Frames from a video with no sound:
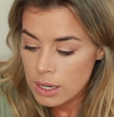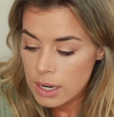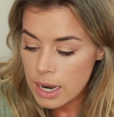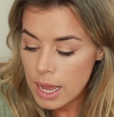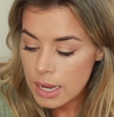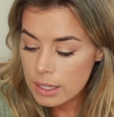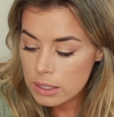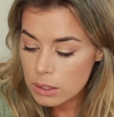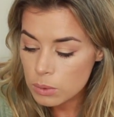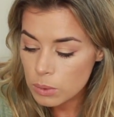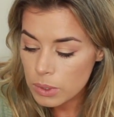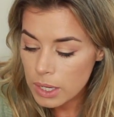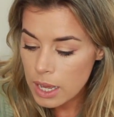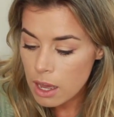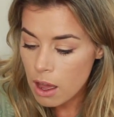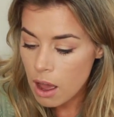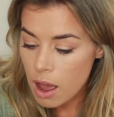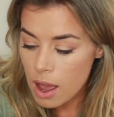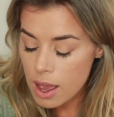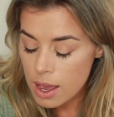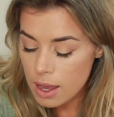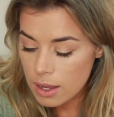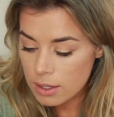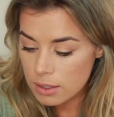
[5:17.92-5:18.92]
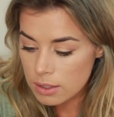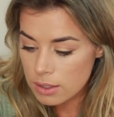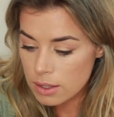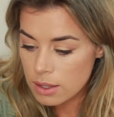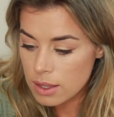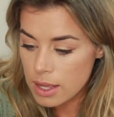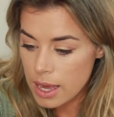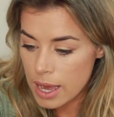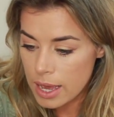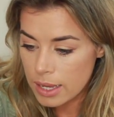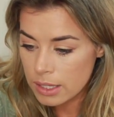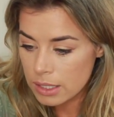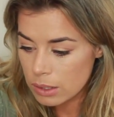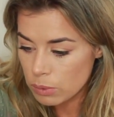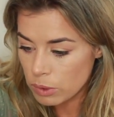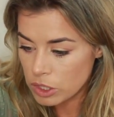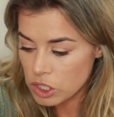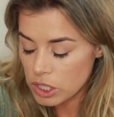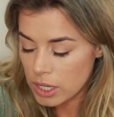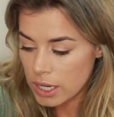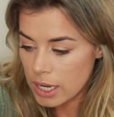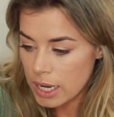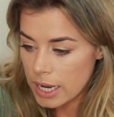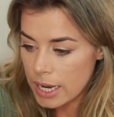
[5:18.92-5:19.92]
Next one I got is this,
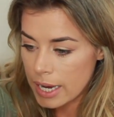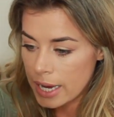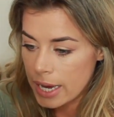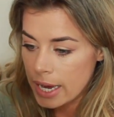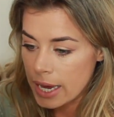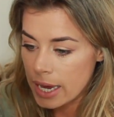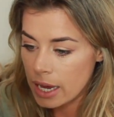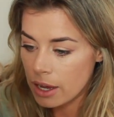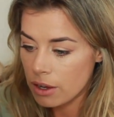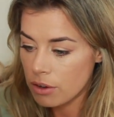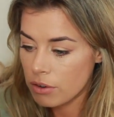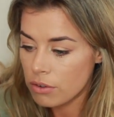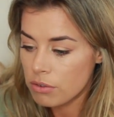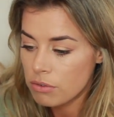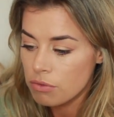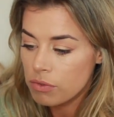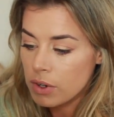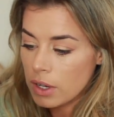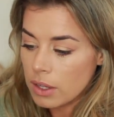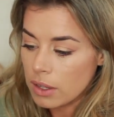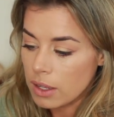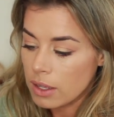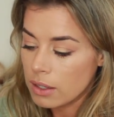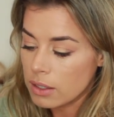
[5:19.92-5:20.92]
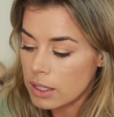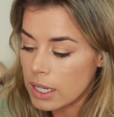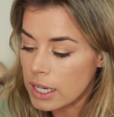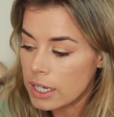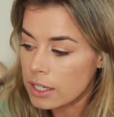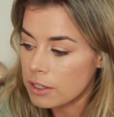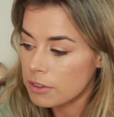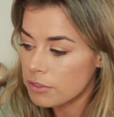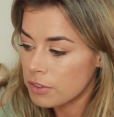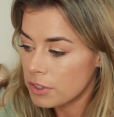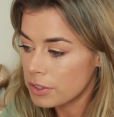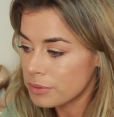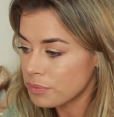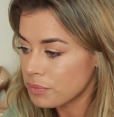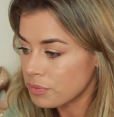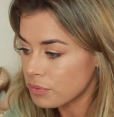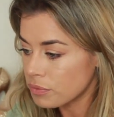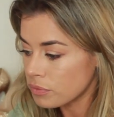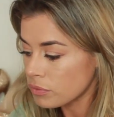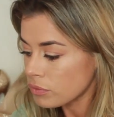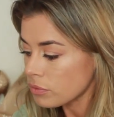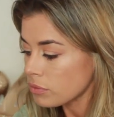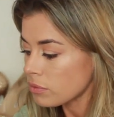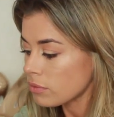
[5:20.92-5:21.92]
which I really love.
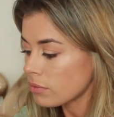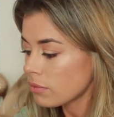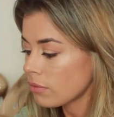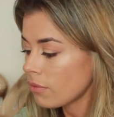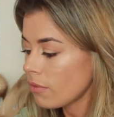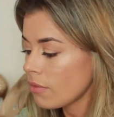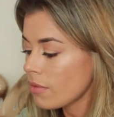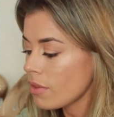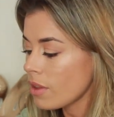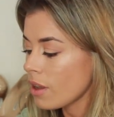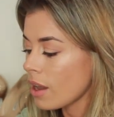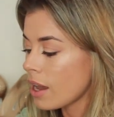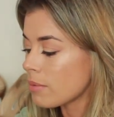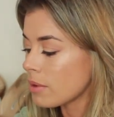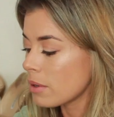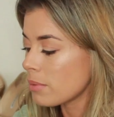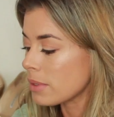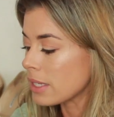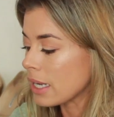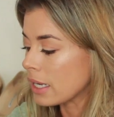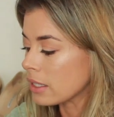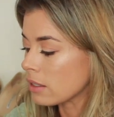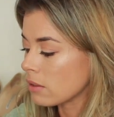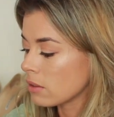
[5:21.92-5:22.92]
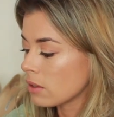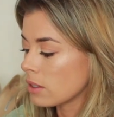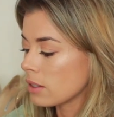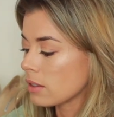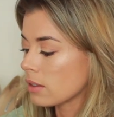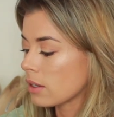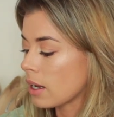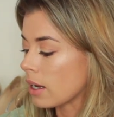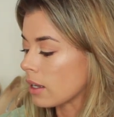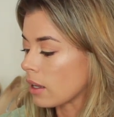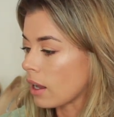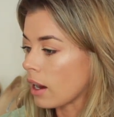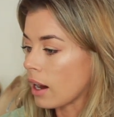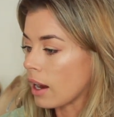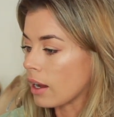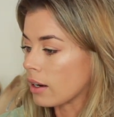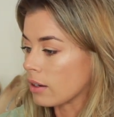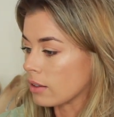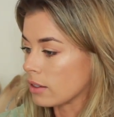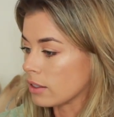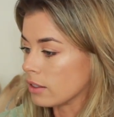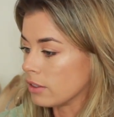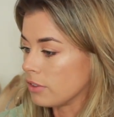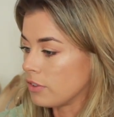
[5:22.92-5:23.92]
I'm obsessed with this color.
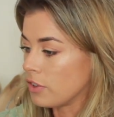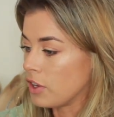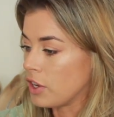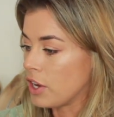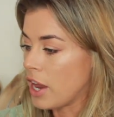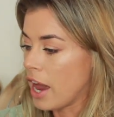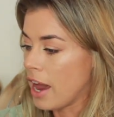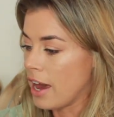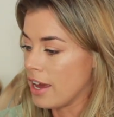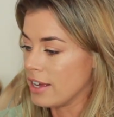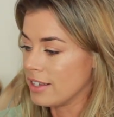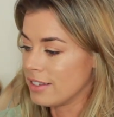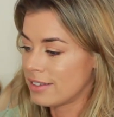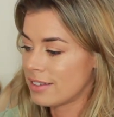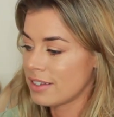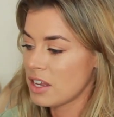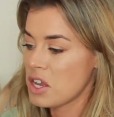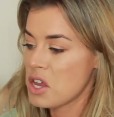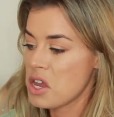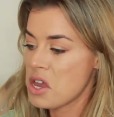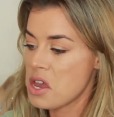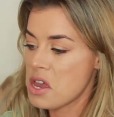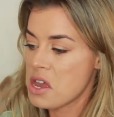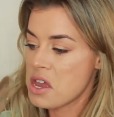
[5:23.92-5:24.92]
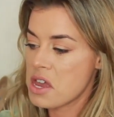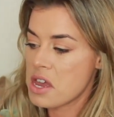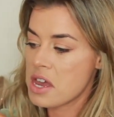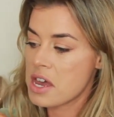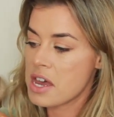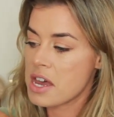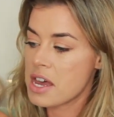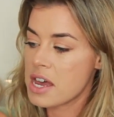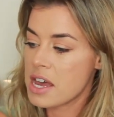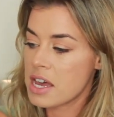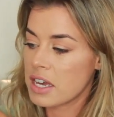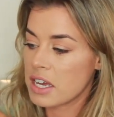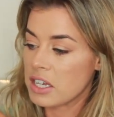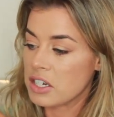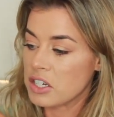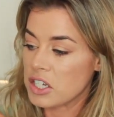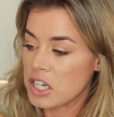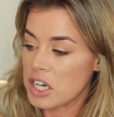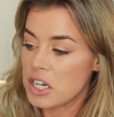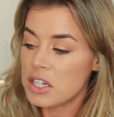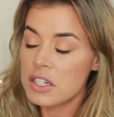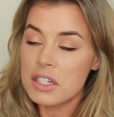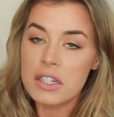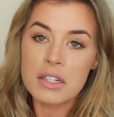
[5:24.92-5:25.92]
I don't know if you guys uh, can
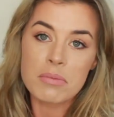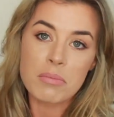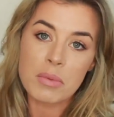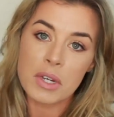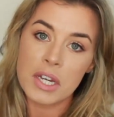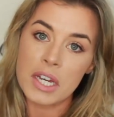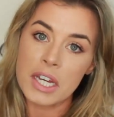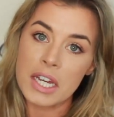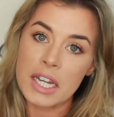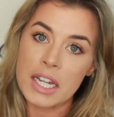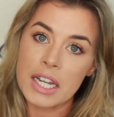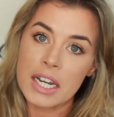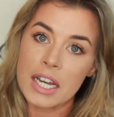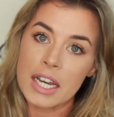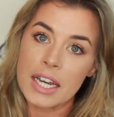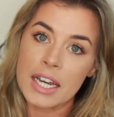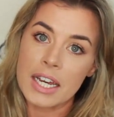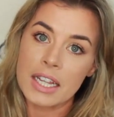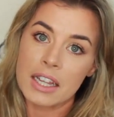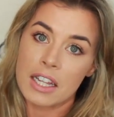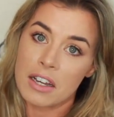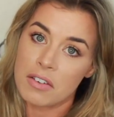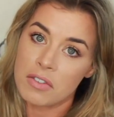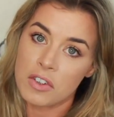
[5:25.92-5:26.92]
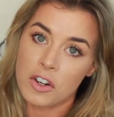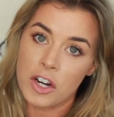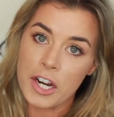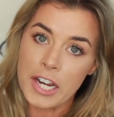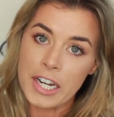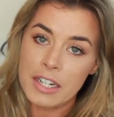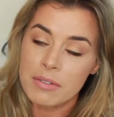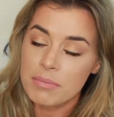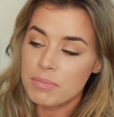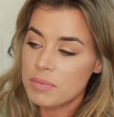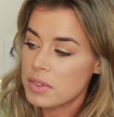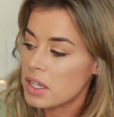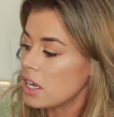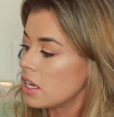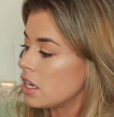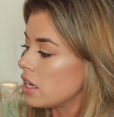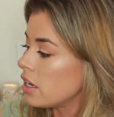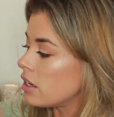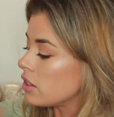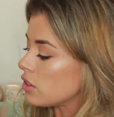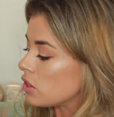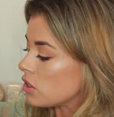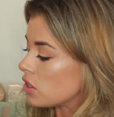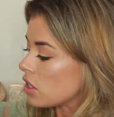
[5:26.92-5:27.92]
tell, but I love green.
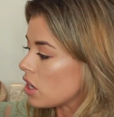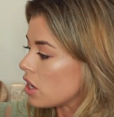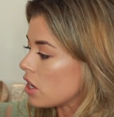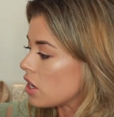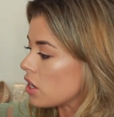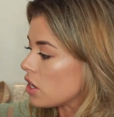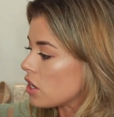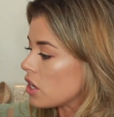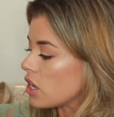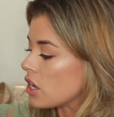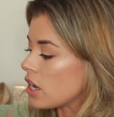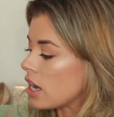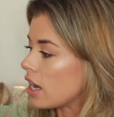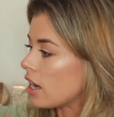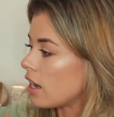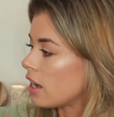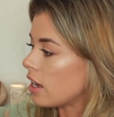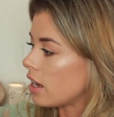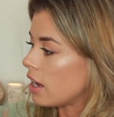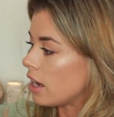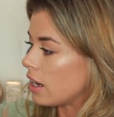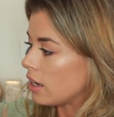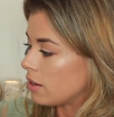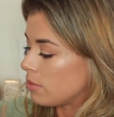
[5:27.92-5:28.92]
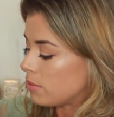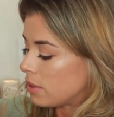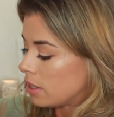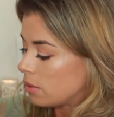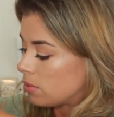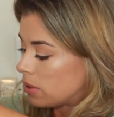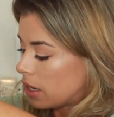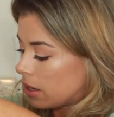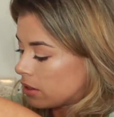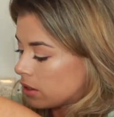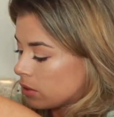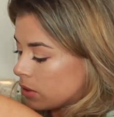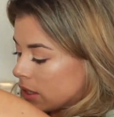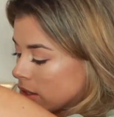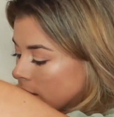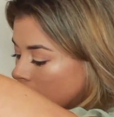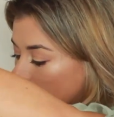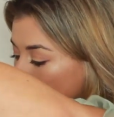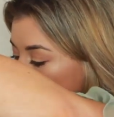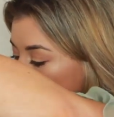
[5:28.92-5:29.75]
So I'm obsessed with this